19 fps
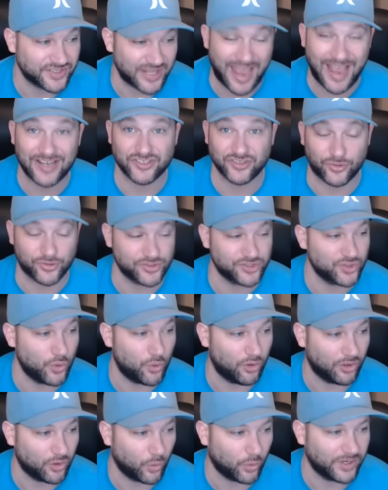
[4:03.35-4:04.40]
actual
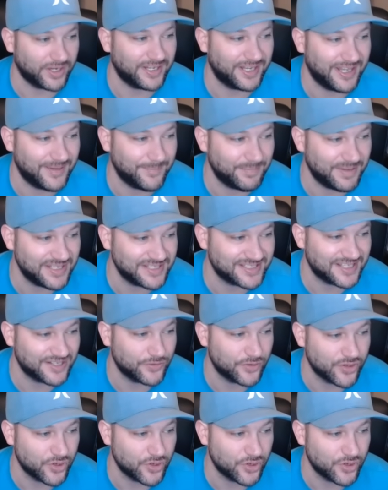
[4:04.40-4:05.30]
school. According to NBC New